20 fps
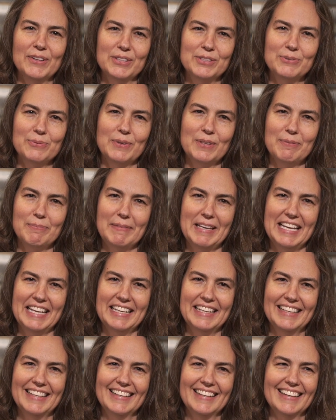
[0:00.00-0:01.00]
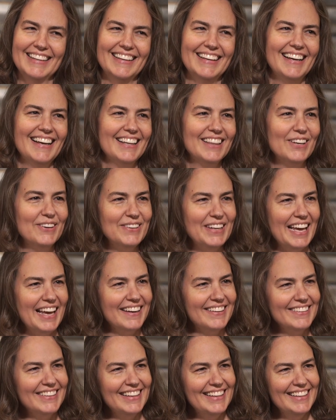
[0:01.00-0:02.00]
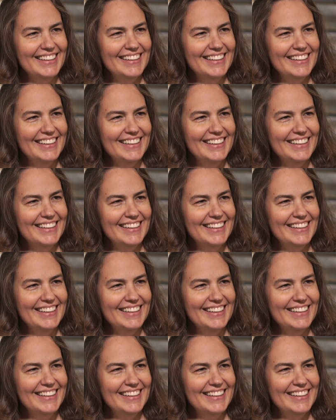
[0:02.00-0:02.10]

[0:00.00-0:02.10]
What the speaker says: is with me. Hello, Natalie.